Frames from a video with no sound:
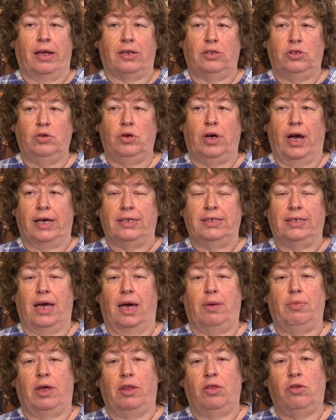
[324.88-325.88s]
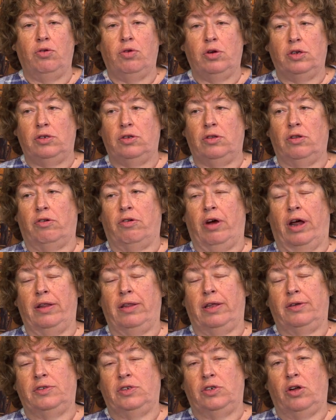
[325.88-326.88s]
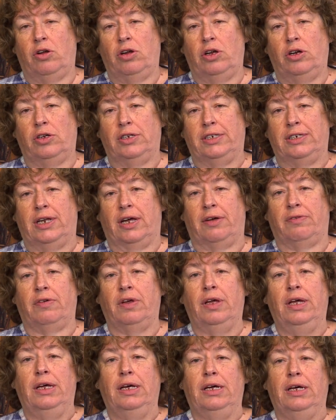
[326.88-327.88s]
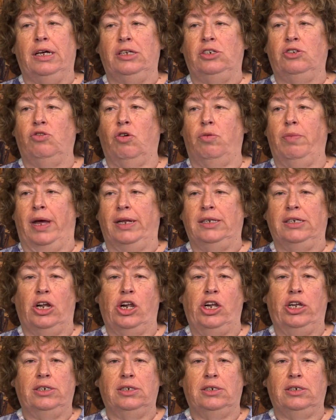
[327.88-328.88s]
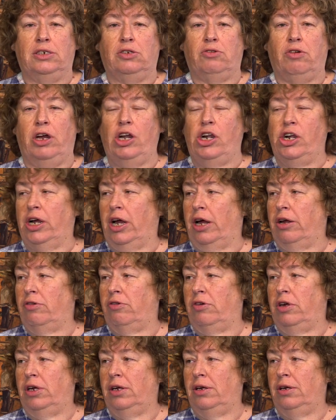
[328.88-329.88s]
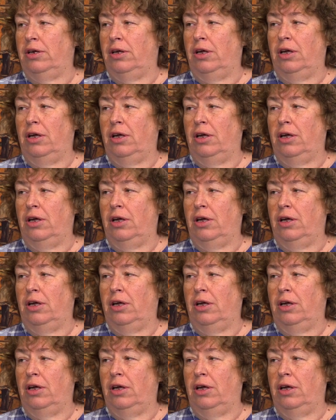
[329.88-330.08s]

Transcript: two guys came, they threw her to the ground, they've stolen her stuff. It's traumatic. She's in a strange country.